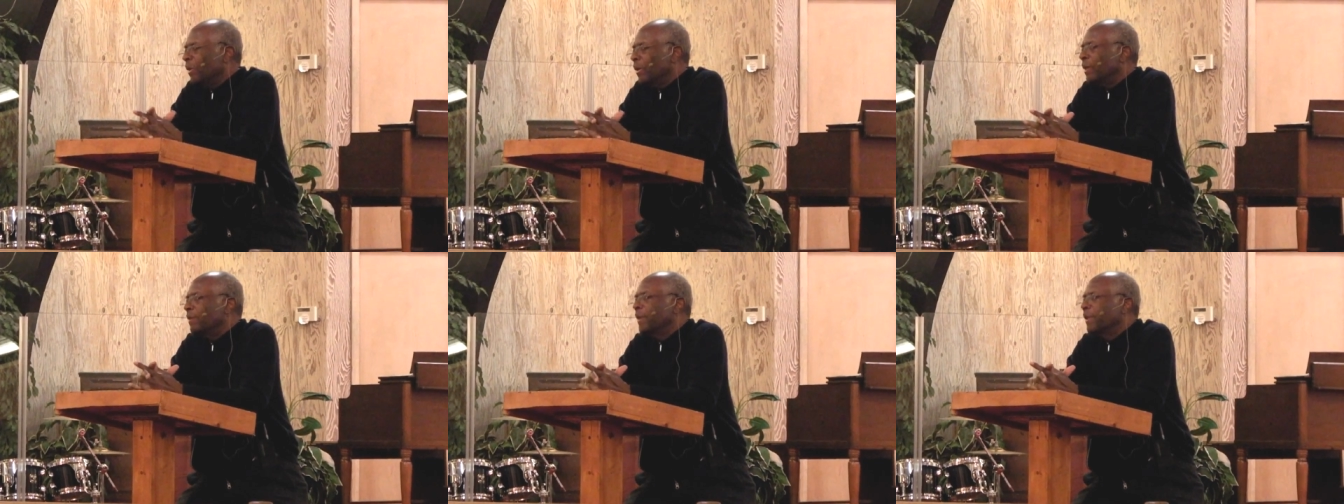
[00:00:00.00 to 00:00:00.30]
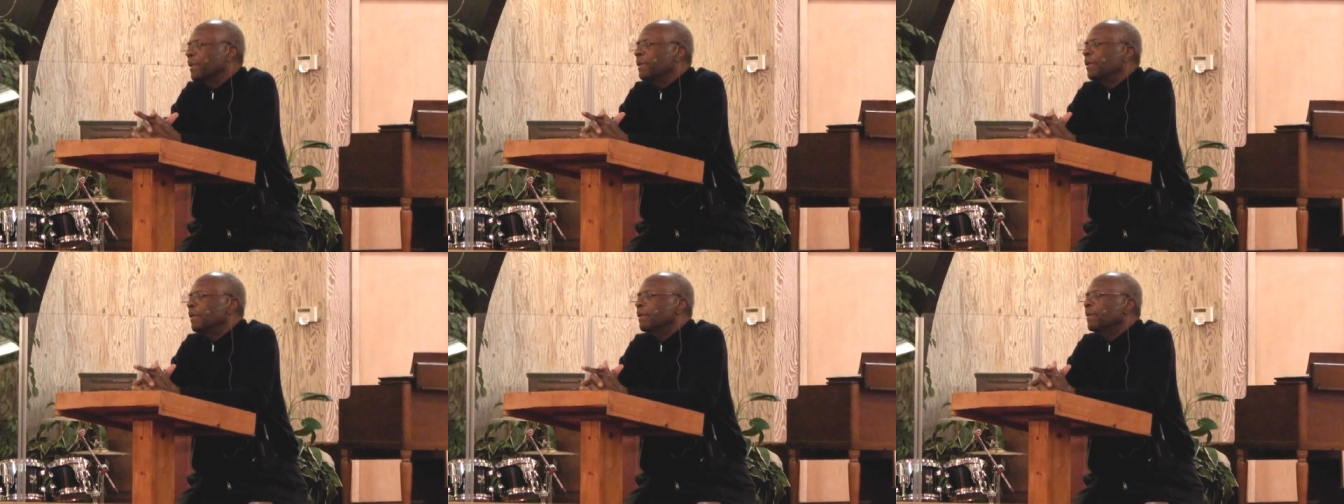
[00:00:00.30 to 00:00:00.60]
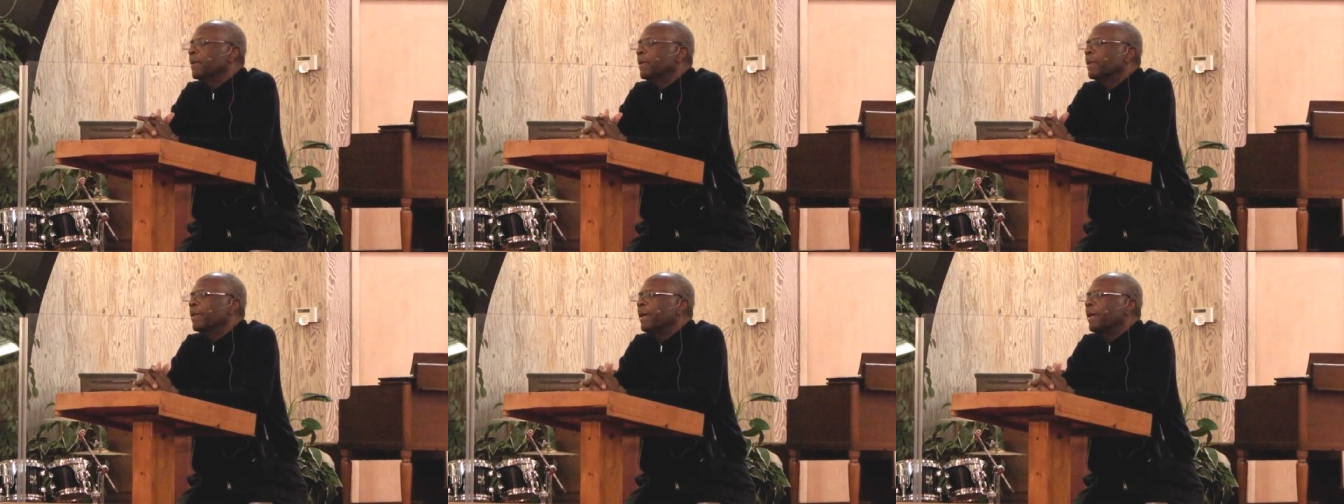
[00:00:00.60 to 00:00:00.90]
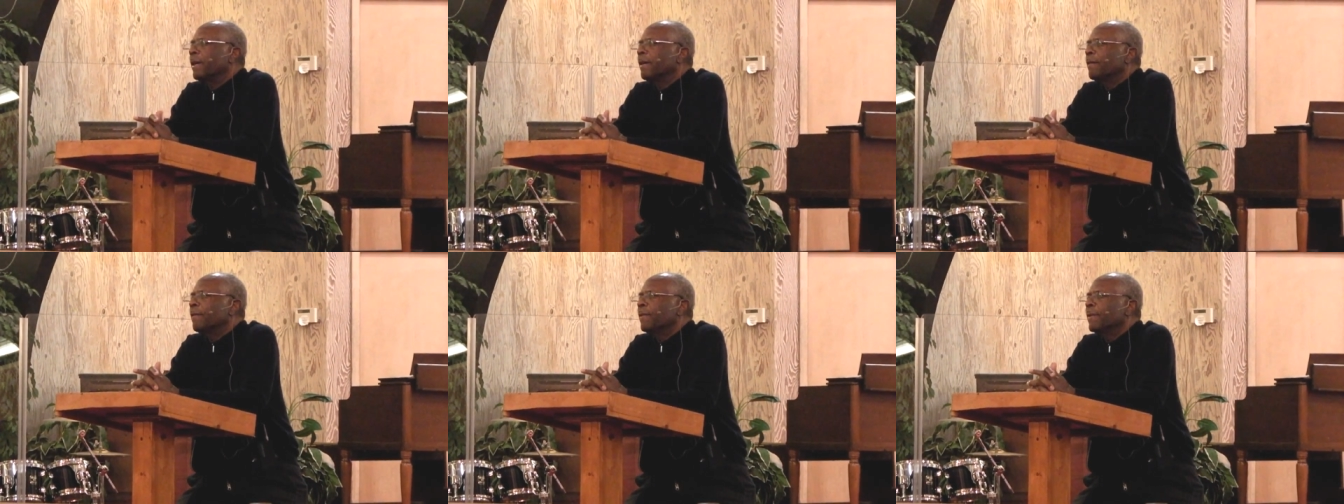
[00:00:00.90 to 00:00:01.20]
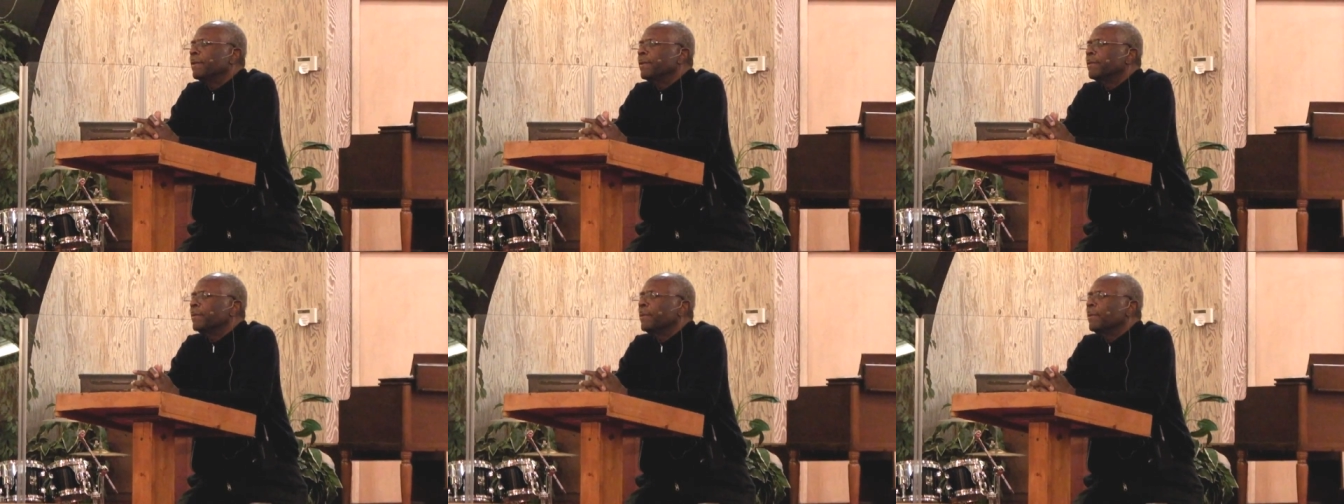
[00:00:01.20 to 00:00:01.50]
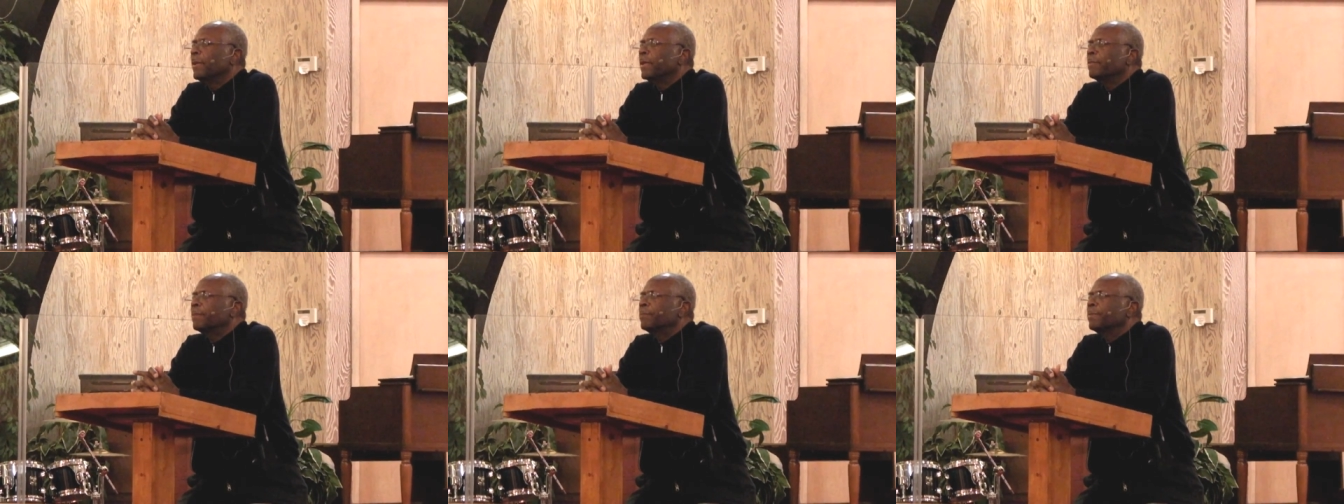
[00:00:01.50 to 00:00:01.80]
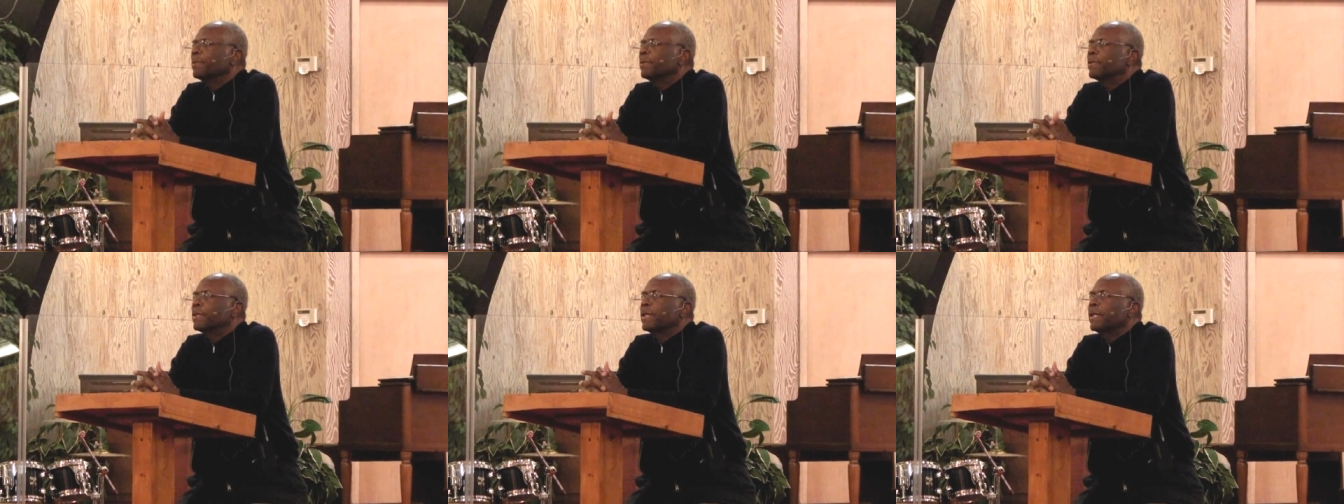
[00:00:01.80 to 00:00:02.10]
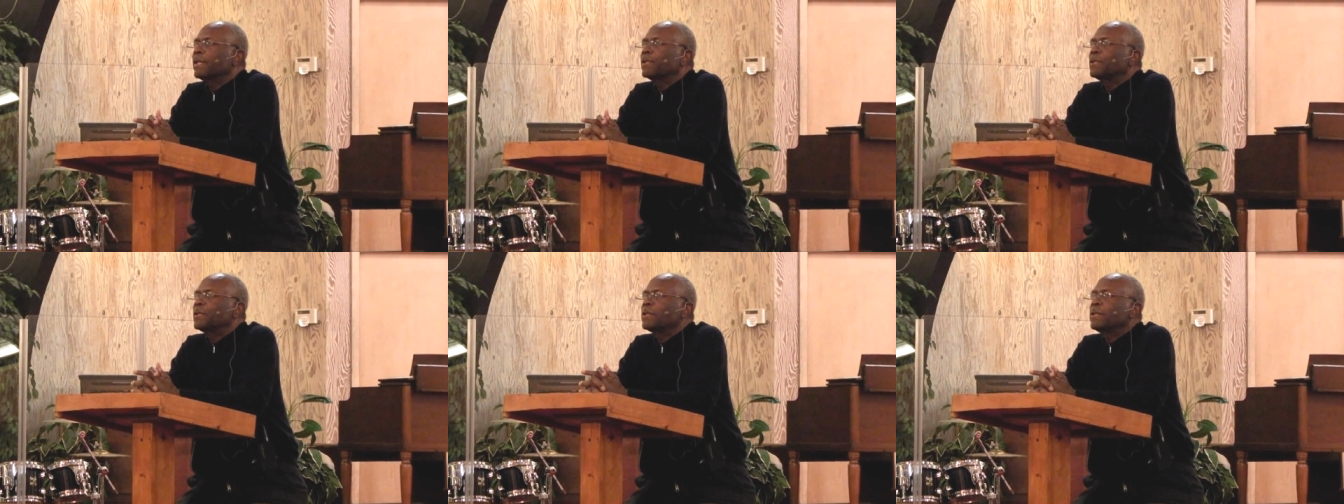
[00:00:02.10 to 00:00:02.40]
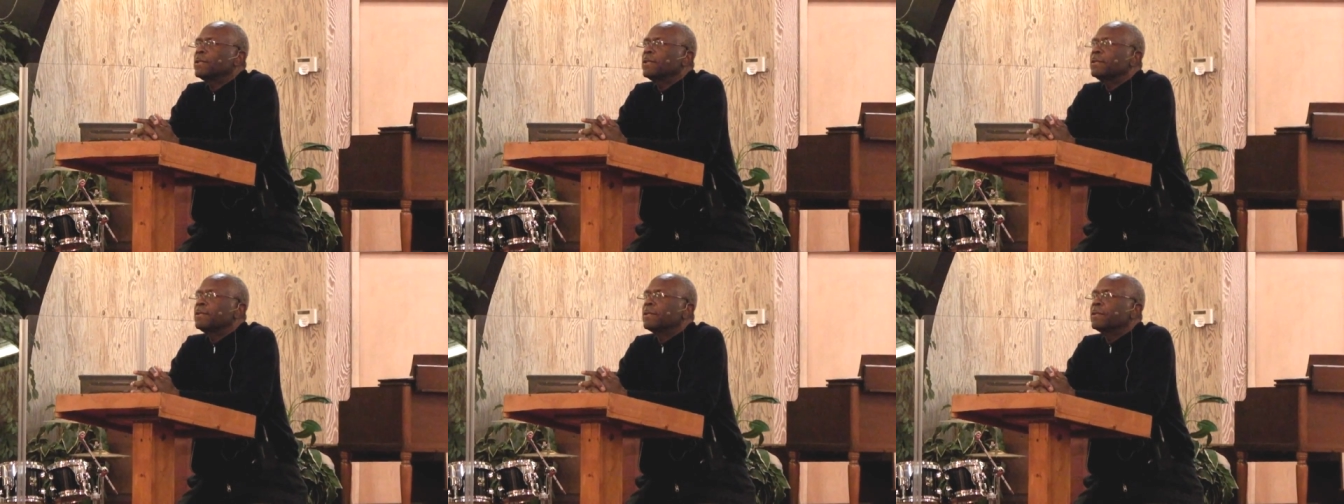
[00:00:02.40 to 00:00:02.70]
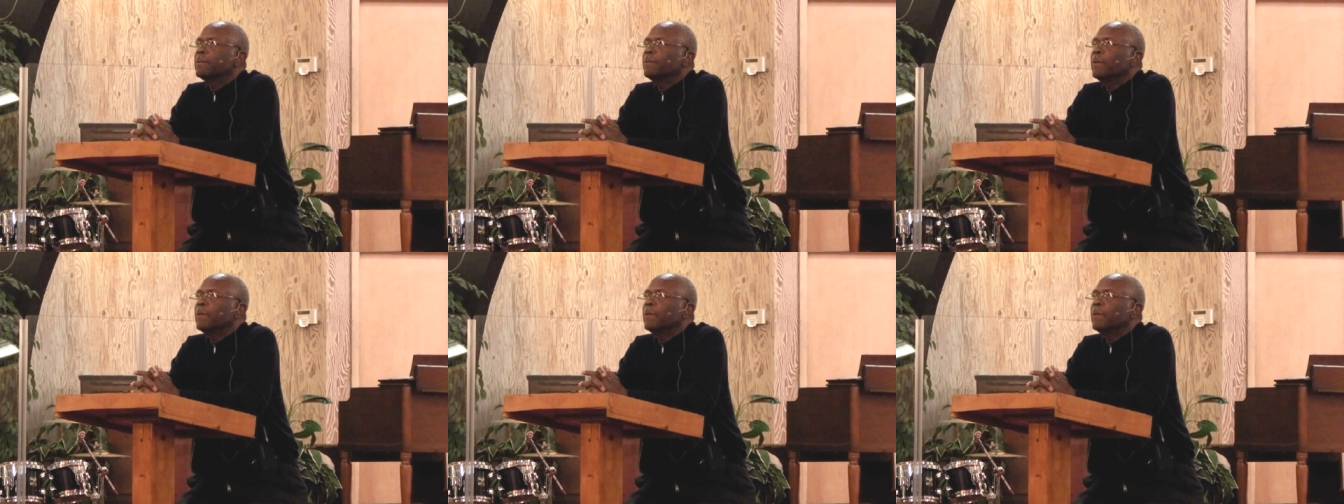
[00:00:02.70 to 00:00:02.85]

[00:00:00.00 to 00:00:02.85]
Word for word: what we do with our what possessions,